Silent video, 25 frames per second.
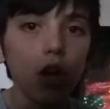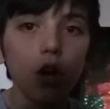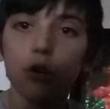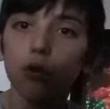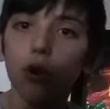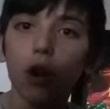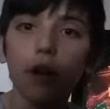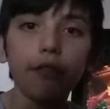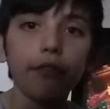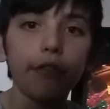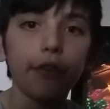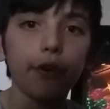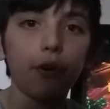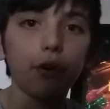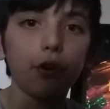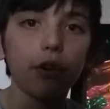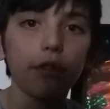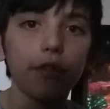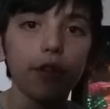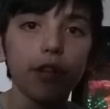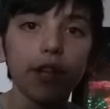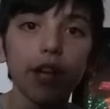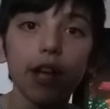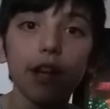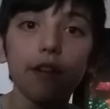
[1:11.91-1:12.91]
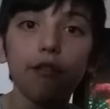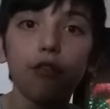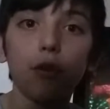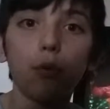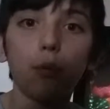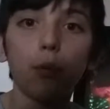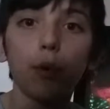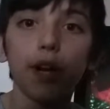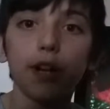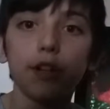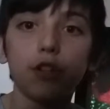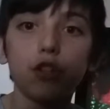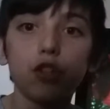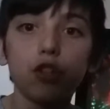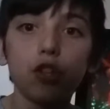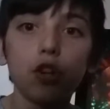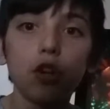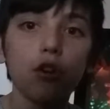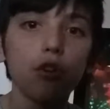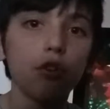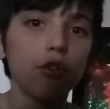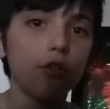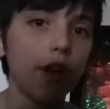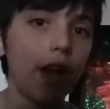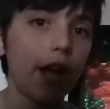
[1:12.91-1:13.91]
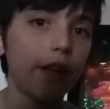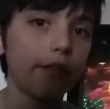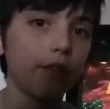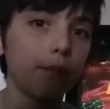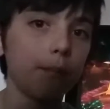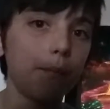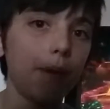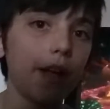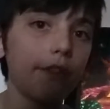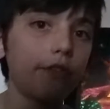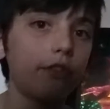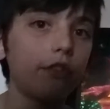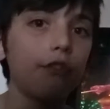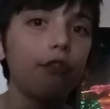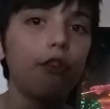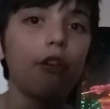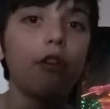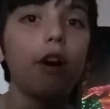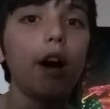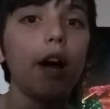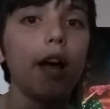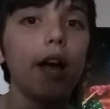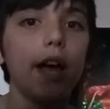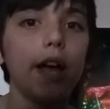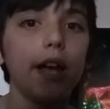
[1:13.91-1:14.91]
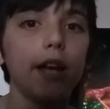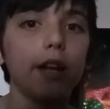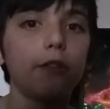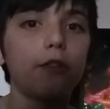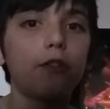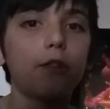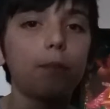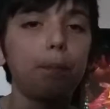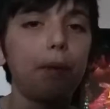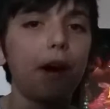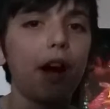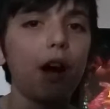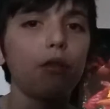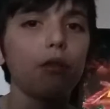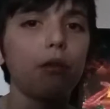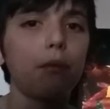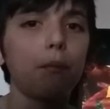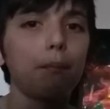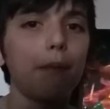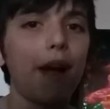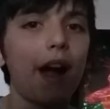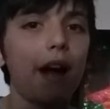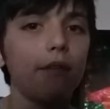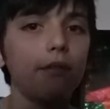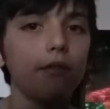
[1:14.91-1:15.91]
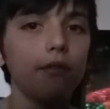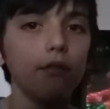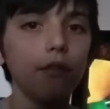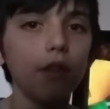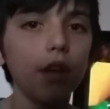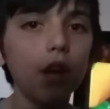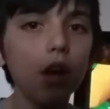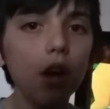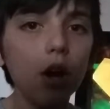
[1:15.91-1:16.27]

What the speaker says: Gruntilda, the evil witch, who has a massive lair in Spiral Mountain,